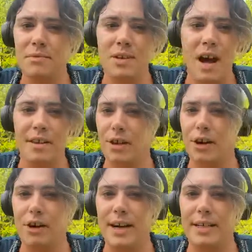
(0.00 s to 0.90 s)
not the
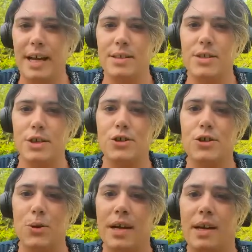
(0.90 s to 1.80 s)
correct answers.
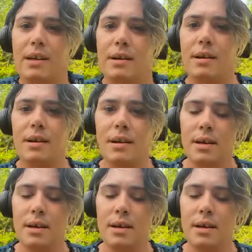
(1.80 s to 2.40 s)
You can